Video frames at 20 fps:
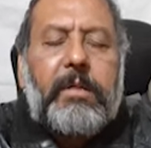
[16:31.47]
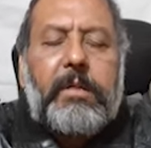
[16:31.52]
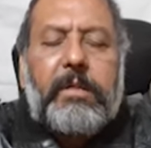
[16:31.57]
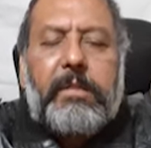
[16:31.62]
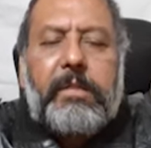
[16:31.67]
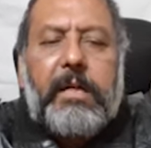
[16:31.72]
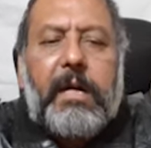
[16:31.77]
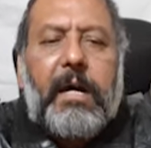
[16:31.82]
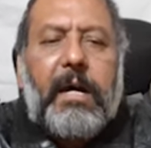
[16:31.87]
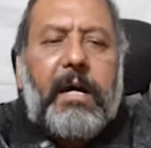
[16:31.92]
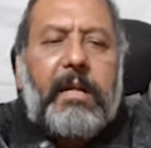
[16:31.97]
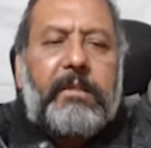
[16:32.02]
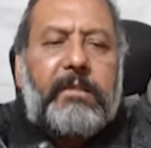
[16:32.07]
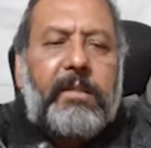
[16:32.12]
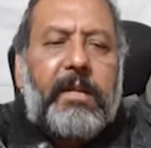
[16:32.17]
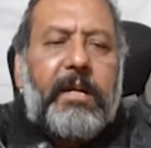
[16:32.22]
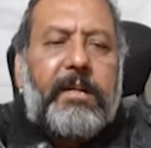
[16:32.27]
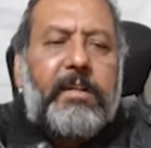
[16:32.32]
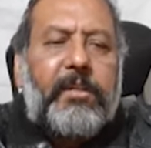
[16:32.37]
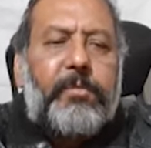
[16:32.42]
the
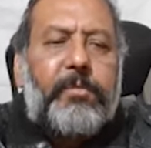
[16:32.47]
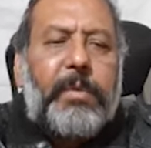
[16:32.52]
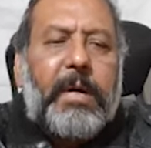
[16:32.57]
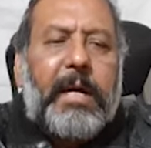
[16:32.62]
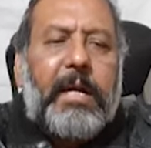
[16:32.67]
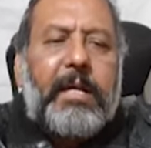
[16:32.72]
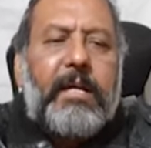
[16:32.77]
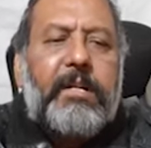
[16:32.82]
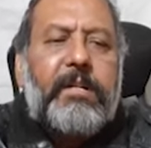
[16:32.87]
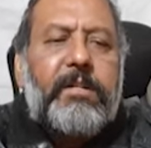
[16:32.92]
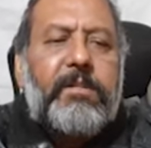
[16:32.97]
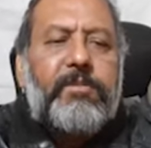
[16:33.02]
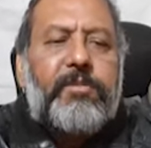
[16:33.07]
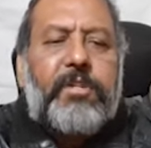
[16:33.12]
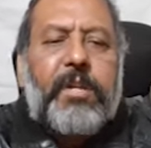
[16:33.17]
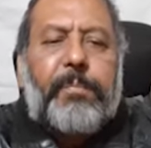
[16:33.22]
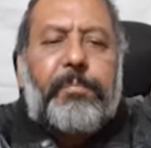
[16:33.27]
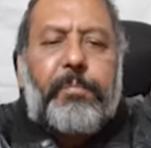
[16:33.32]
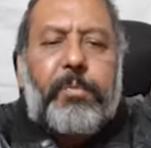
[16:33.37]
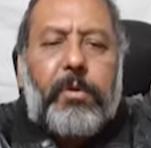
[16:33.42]
arthritis by
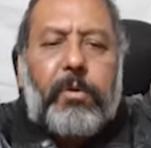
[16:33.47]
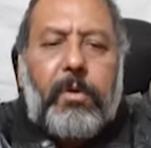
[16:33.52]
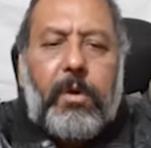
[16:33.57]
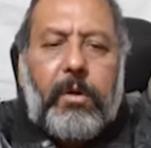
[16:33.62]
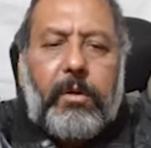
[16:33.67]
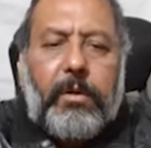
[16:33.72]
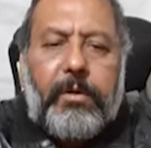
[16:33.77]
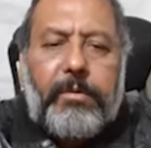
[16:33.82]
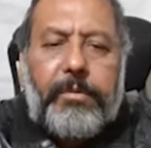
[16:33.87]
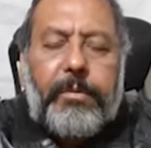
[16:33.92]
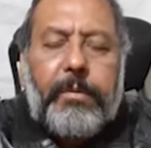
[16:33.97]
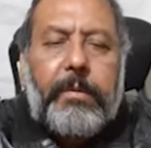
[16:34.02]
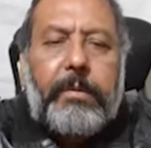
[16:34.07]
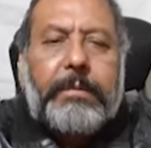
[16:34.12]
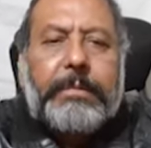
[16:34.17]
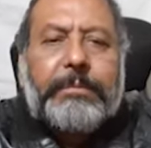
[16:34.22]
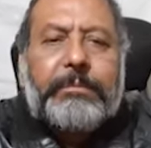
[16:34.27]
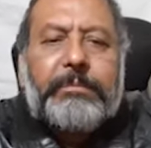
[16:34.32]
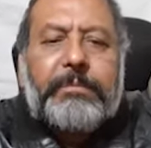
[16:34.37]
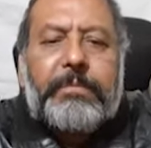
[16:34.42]
Streptococcus.
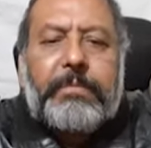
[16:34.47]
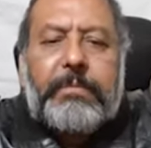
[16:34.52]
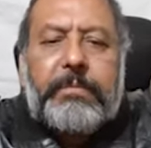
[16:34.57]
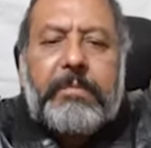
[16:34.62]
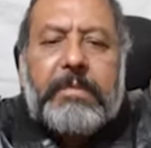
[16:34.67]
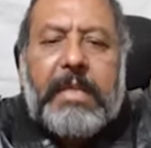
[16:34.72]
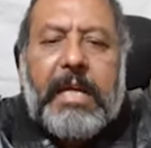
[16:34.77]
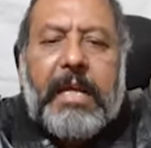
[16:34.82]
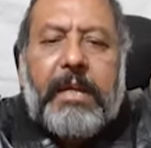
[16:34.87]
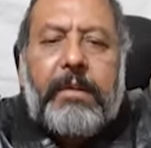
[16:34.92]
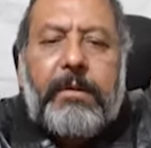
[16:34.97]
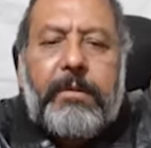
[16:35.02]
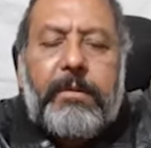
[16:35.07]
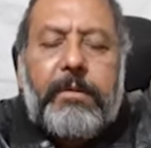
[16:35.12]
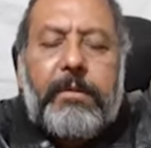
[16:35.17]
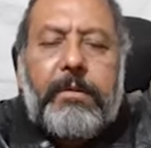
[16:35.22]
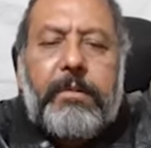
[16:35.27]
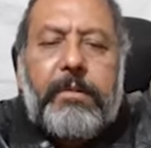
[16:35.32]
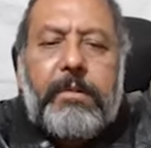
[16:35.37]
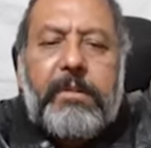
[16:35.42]
Then,
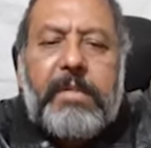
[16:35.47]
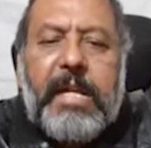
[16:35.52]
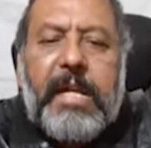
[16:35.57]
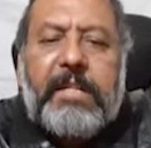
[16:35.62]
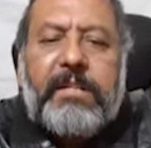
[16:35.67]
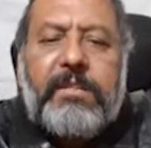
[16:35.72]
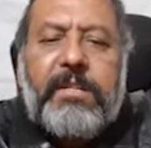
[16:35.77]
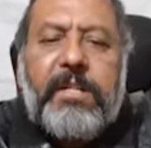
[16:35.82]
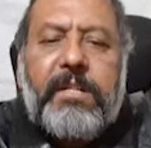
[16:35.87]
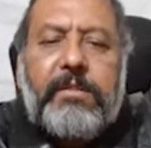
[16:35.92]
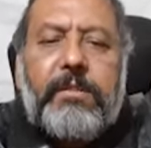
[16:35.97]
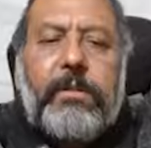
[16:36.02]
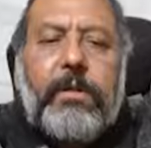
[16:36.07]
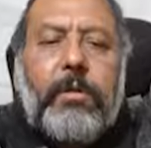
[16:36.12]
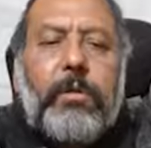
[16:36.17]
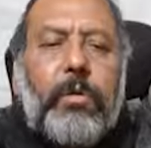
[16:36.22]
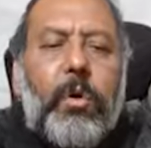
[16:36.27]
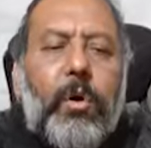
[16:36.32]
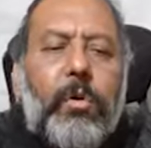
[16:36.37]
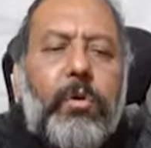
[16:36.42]
next is
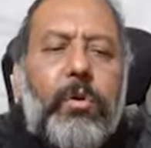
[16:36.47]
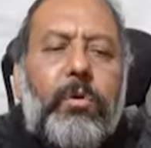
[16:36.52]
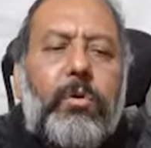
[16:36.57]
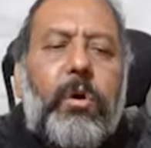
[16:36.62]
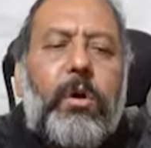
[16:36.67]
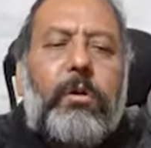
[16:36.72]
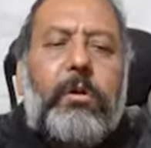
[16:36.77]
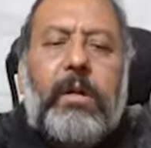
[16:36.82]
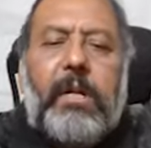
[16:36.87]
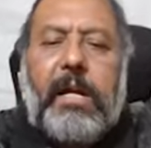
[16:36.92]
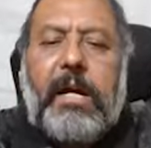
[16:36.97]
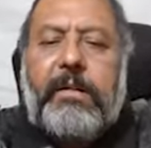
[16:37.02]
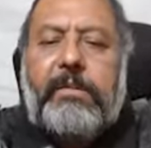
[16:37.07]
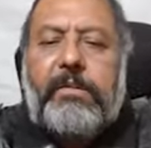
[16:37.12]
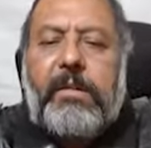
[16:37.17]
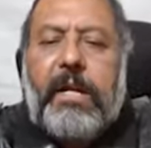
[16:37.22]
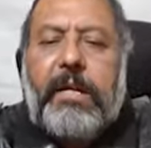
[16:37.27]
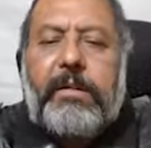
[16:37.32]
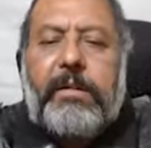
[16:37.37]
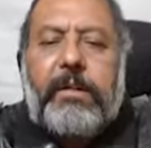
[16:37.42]
gonococcal
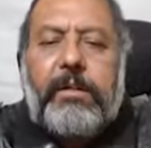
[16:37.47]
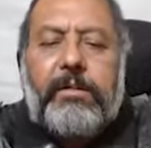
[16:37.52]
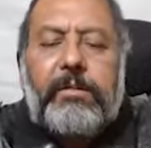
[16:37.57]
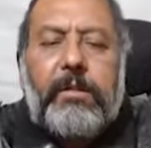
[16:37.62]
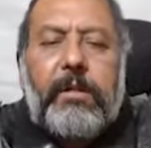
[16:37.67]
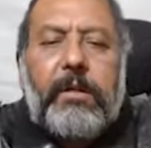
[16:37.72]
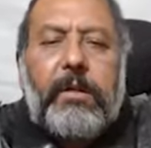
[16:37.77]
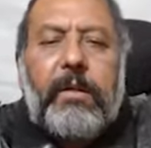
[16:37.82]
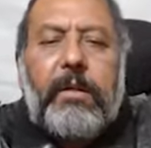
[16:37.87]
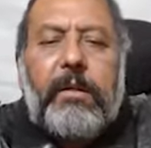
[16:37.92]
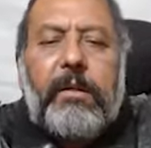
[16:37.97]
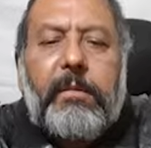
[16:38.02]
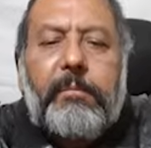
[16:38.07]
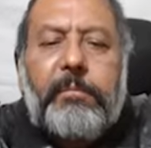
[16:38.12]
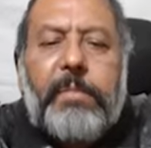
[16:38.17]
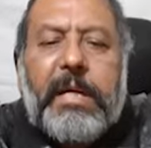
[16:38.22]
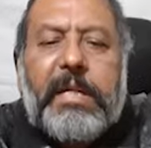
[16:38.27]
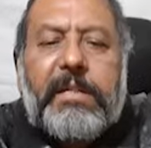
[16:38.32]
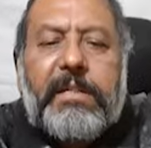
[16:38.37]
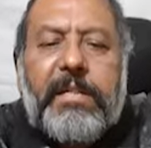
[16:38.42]
arthritis,
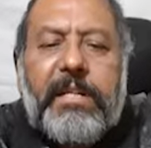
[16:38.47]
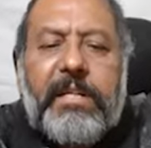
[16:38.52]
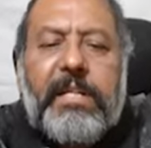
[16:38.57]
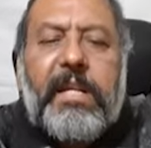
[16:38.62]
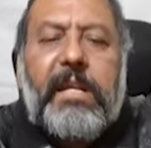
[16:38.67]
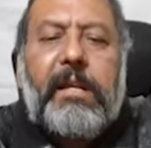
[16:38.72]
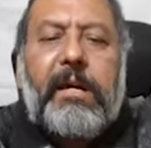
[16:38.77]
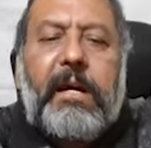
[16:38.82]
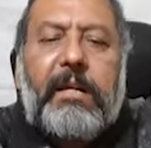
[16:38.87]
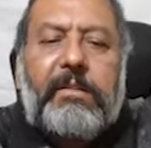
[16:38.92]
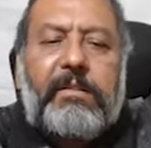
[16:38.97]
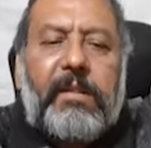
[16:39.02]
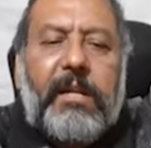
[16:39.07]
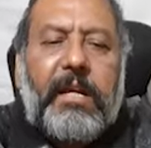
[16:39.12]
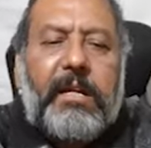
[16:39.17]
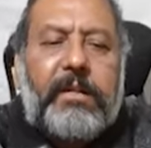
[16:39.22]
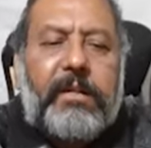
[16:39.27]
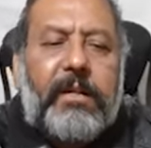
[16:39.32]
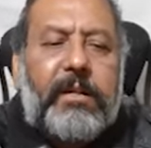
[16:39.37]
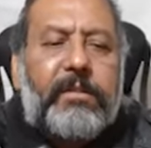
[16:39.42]
bacterial
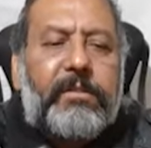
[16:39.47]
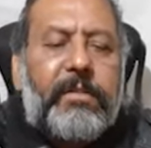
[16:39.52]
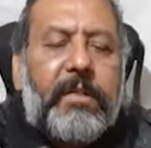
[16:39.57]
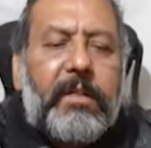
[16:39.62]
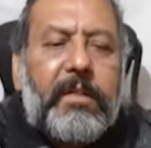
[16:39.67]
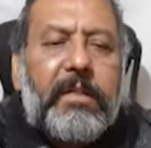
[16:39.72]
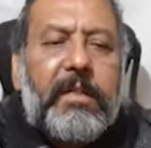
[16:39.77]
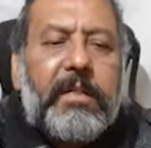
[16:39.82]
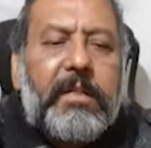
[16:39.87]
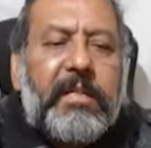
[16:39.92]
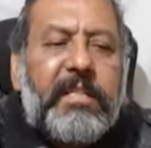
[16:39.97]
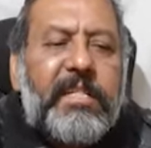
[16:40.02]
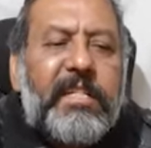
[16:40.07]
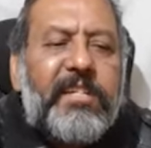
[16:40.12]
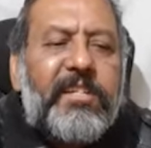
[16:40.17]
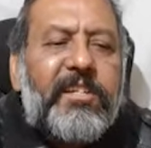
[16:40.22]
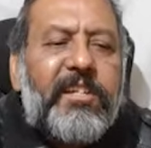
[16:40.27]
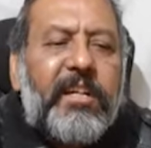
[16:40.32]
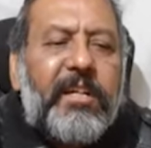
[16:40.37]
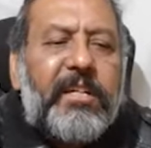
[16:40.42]
arthritis,
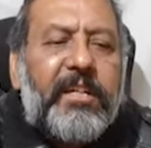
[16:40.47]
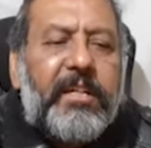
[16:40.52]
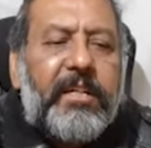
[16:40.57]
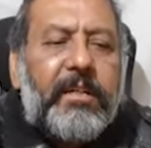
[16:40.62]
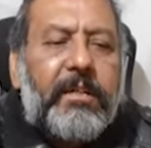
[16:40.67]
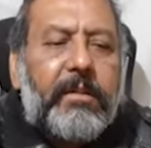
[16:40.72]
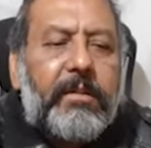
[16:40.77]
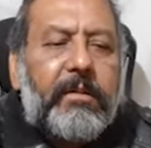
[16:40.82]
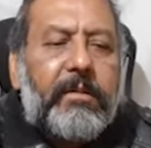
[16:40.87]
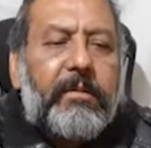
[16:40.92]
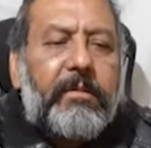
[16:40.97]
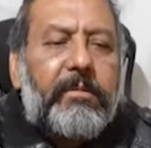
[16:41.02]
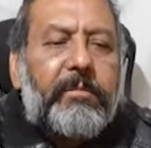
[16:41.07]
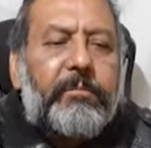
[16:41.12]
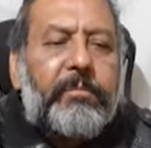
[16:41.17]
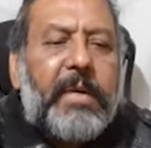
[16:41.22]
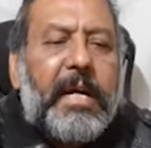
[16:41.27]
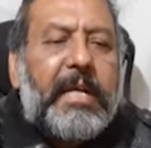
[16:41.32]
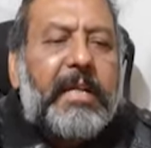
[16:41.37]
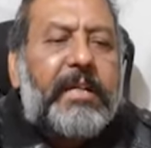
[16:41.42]
initially
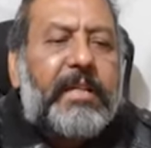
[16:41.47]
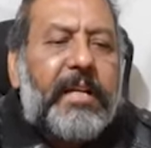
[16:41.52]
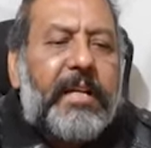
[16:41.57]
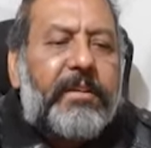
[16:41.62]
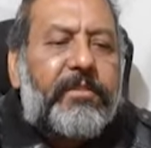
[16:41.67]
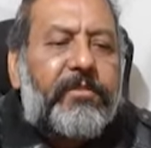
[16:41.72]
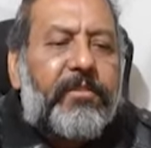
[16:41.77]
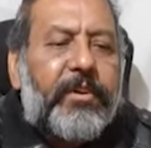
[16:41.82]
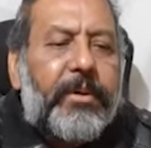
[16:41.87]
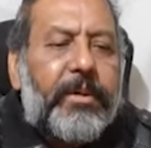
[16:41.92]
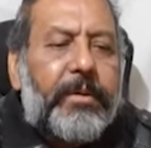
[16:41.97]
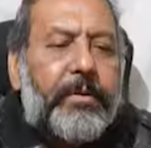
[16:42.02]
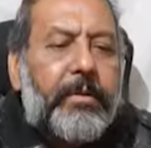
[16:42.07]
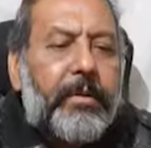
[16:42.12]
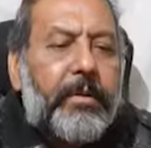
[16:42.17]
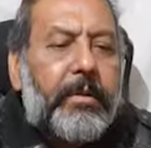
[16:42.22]
migratory,